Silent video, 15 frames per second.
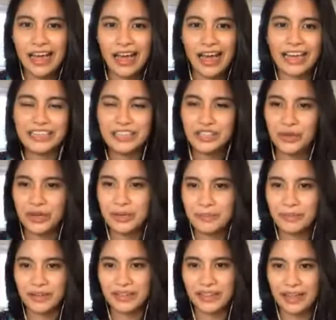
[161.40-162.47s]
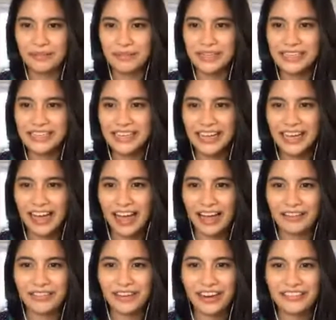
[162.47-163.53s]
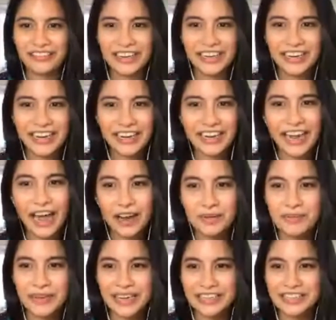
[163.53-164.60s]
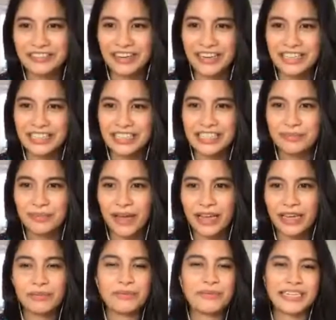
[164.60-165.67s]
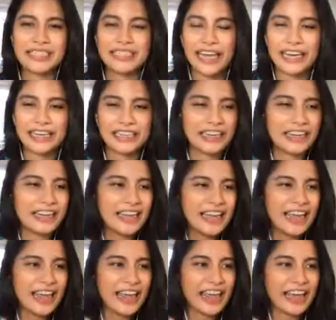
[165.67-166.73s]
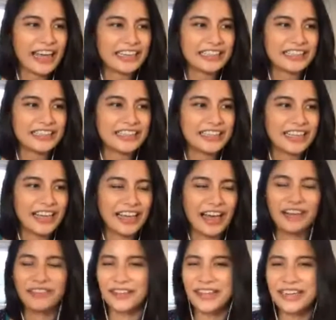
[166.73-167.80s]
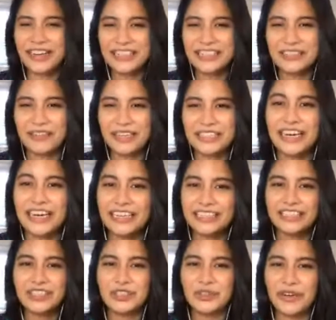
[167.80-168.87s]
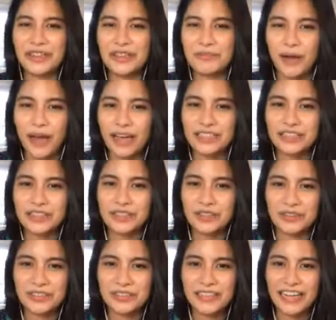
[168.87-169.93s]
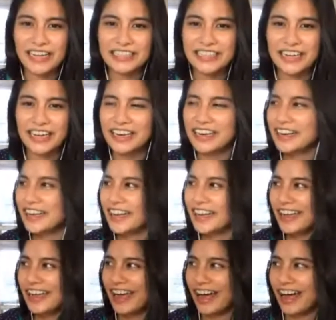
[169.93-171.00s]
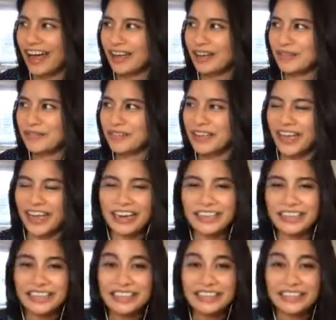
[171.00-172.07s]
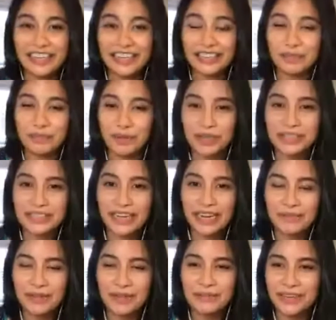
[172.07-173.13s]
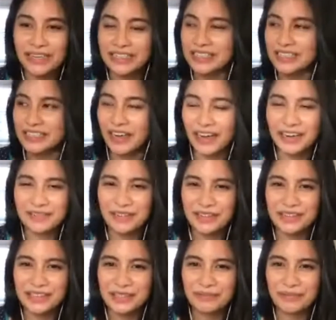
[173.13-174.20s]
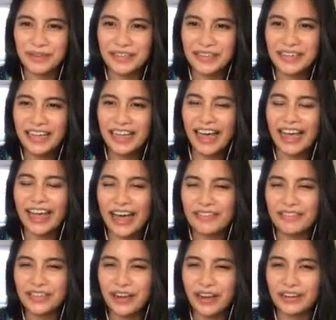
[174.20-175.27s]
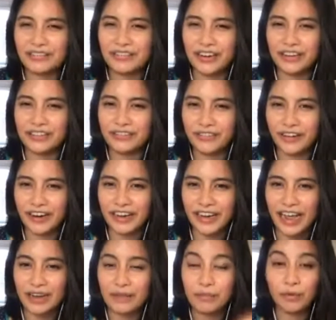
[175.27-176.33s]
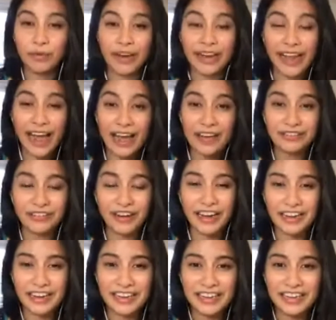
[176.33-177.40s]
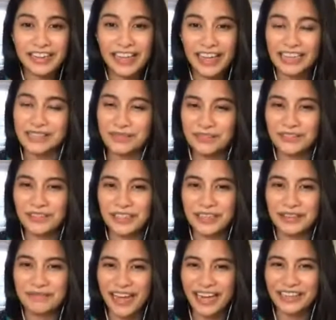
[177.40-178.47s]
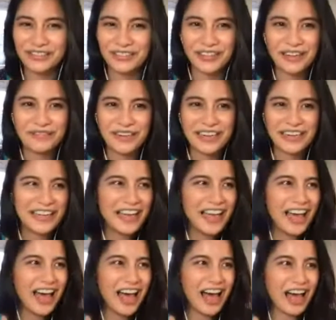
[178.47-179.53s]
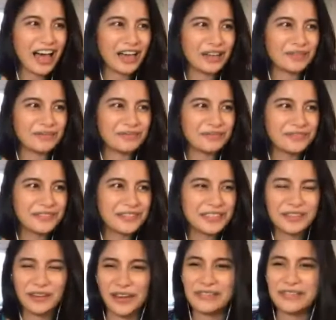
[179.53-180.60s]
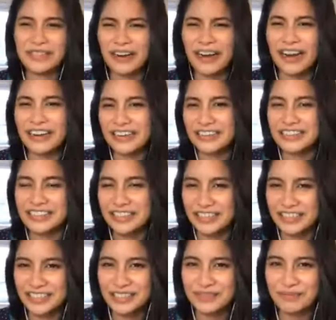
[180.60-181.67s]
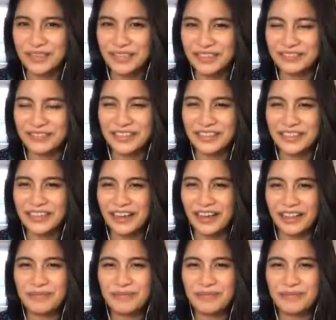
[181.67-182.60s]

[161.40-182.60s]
I did join a book club. Uh, we are reading How to Be Anti-Racist by Ibram X. Kendi. And I feel like I should mention I did join the BOSC social last night. Um, and I did sit at the books table, but I didn't talk about this book. I haven't gotten very far yet, but what I have read has been really impactful on me. Um, so I'm sorry I didn't discuss this book with all the